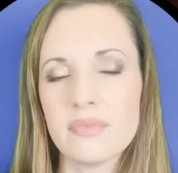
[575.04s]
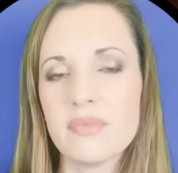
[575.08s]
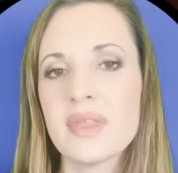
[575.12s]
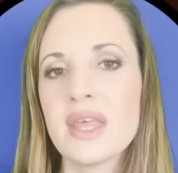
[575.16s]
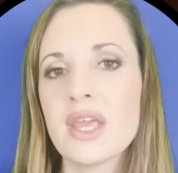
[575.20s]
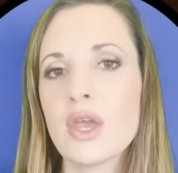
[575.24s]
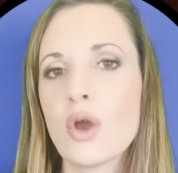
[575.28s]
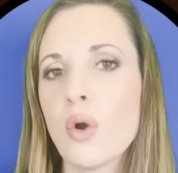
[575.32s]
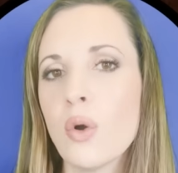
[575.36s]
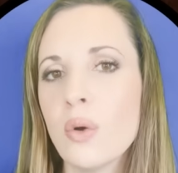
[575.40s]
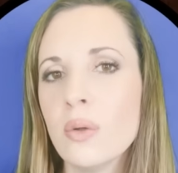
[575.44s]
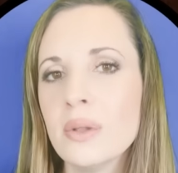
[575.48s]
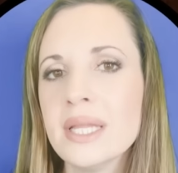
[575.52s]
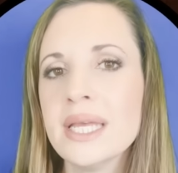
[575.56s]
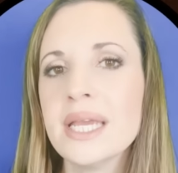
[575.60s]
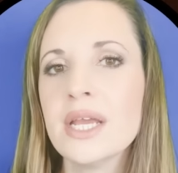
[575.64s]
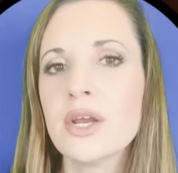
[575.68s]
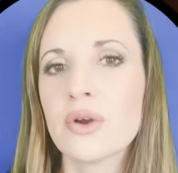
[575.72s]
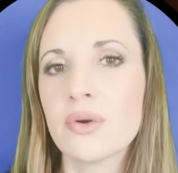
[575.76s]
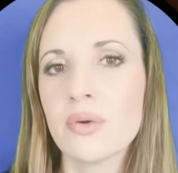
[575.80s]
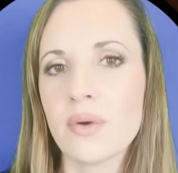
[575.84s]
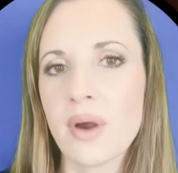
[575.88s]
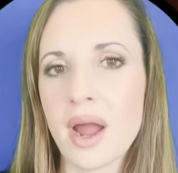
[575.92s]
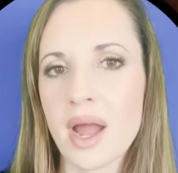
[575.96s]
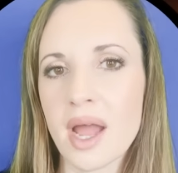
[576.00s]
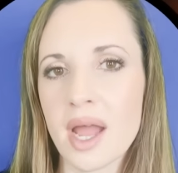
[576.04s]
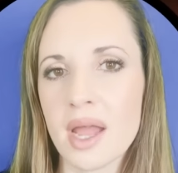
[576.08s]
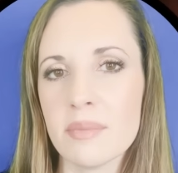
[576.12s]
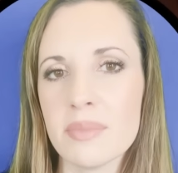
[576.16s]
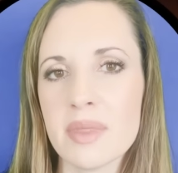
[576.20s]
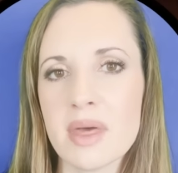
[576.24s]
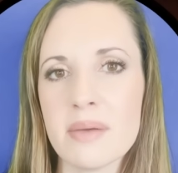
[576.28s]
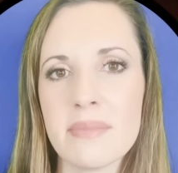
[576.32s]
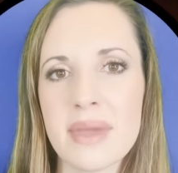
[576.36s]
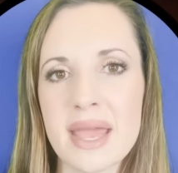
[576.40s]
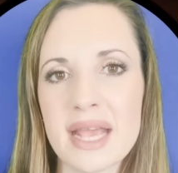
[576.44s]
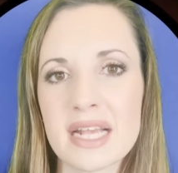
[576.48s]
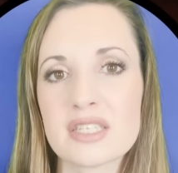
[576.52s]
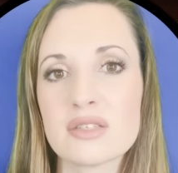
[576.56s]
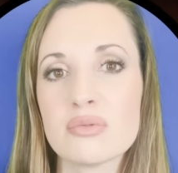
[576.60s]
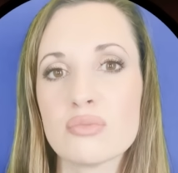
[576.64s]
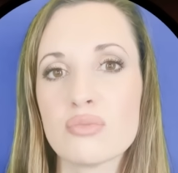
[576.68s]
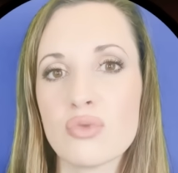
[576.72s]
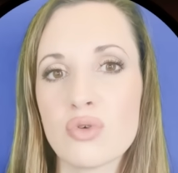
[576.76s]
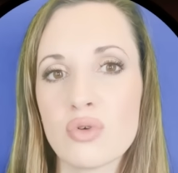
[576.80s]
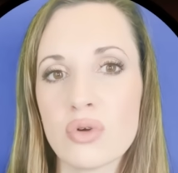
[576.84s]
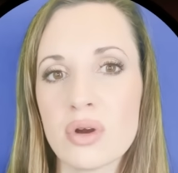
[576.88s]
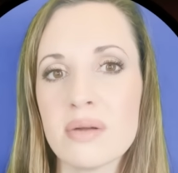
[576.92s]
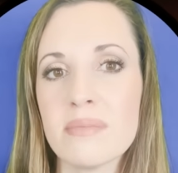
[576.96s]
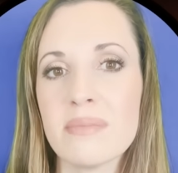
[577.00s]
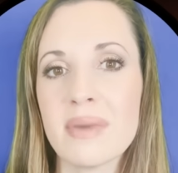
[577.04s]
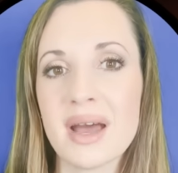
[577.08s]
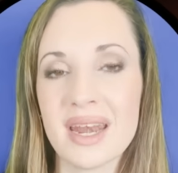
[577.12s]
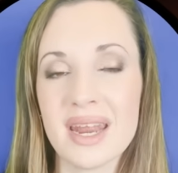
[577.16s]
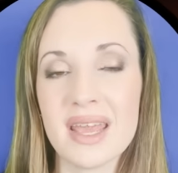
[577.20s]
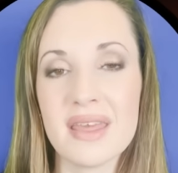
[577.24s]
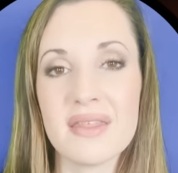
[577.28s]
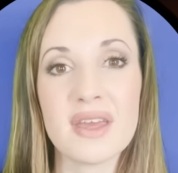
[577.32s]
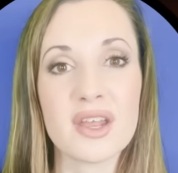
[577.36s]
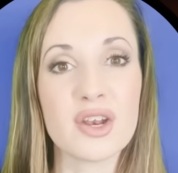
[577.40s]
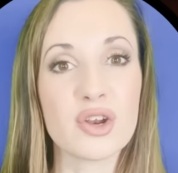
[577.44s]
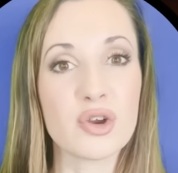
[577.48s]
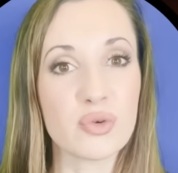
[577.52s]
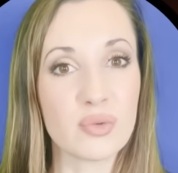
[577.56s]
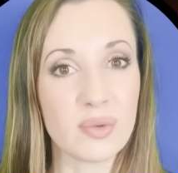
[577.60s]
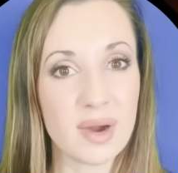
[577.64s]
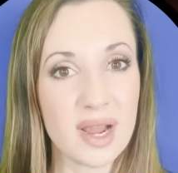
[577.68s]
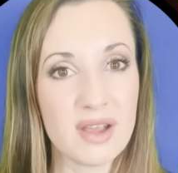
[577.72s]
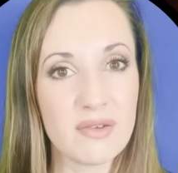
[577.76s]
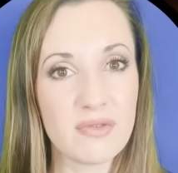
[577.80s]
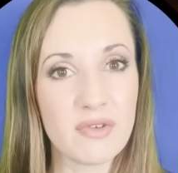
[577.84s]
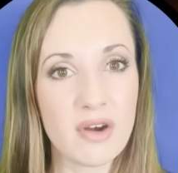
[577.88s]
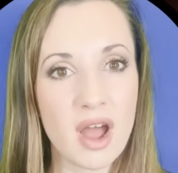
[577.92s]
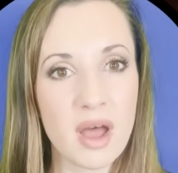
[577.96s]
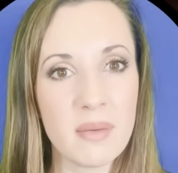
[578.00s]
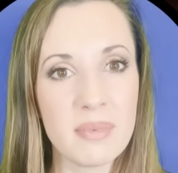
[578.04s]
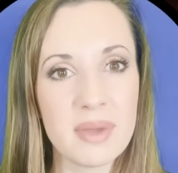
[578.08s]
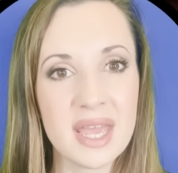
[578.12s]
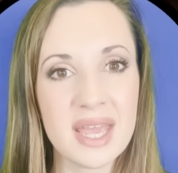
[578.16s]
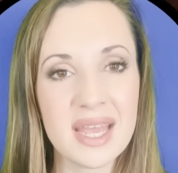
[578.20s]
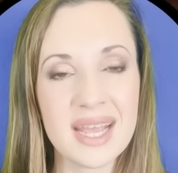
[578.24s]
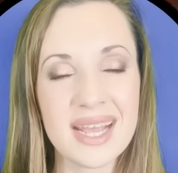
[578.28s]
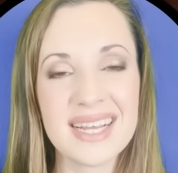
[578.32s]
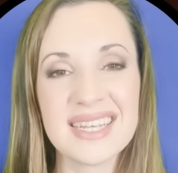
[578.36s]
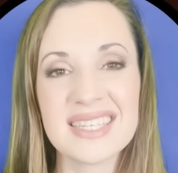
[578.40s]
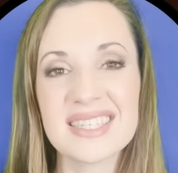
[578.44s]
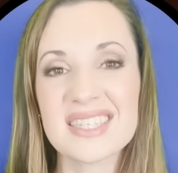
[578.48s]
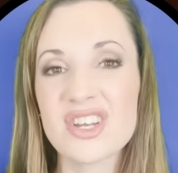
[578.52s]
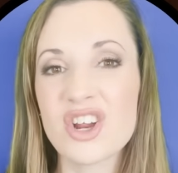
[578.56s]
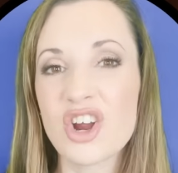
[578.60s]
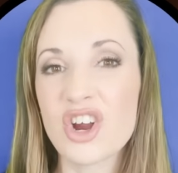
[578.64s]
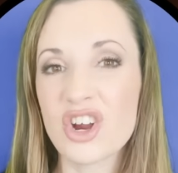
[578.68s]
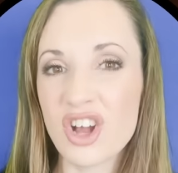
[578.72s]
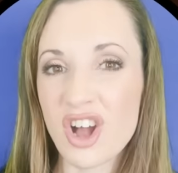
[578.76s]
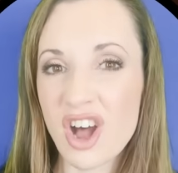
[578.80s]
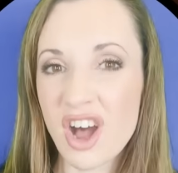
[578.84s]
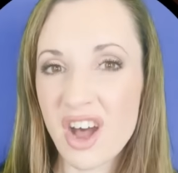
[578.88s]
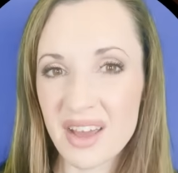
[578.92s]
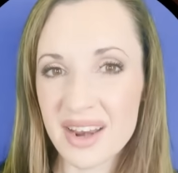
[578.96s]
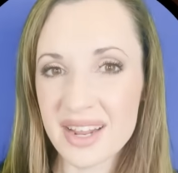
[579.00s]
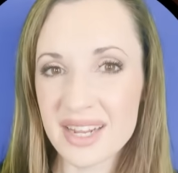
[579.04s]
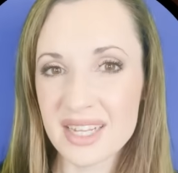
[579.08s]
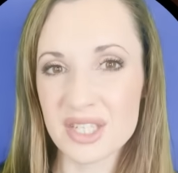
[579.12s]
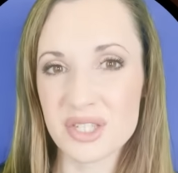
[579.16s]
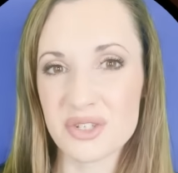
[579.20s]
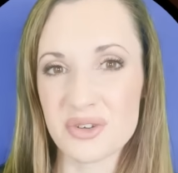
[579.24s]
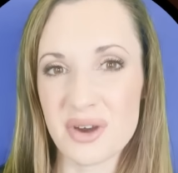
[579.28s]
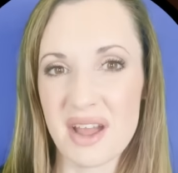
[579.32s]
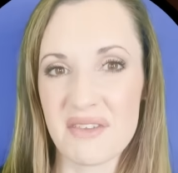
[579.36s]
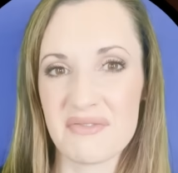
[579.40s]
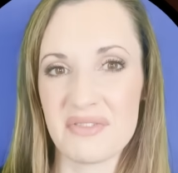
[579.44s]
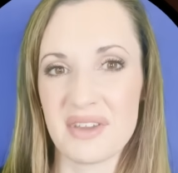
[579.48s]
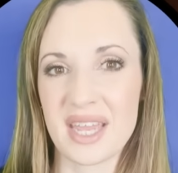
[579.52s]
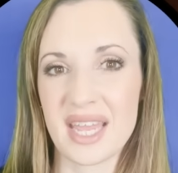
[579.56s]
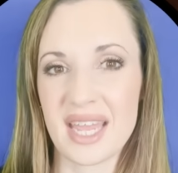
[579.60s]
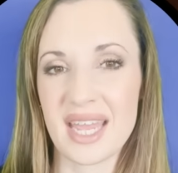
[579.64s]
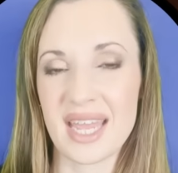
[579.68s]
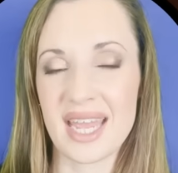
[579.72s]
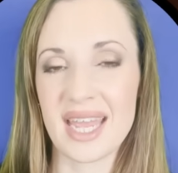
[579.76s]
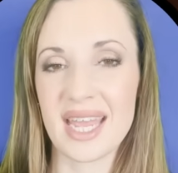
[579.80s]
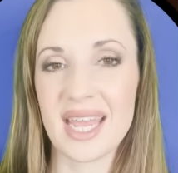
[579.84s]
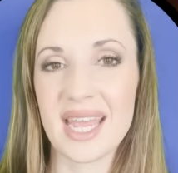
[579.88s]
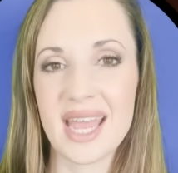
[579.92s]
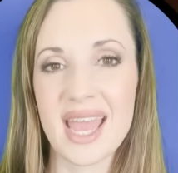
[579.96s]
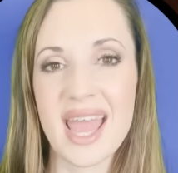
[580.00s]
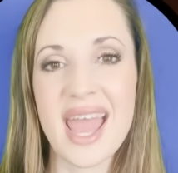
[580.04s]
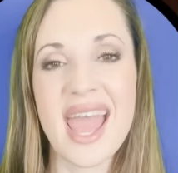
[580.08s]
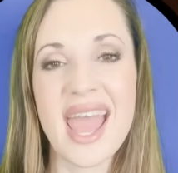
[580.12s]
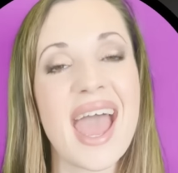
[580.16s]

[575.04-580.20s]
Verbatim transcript: The only crime that makes more money than grave robbing is narcotics trafficking.